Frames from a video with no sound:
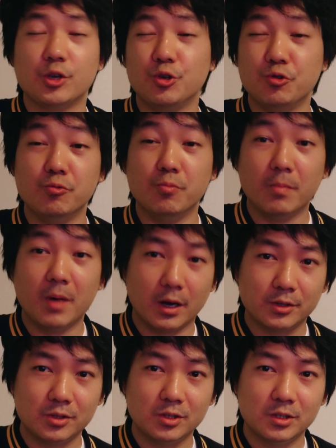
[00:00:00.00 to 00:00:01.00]
You
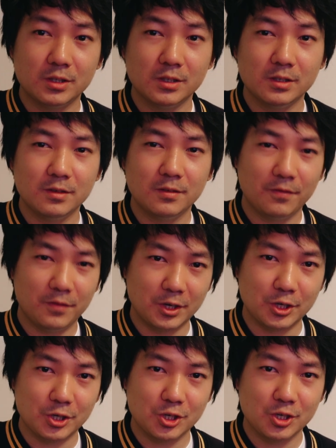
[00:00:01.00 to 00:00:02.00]
must
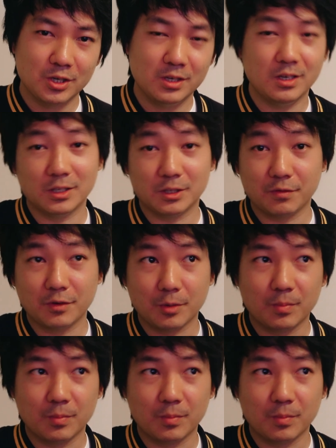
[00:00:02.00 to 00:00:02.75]
finish. It's a verb.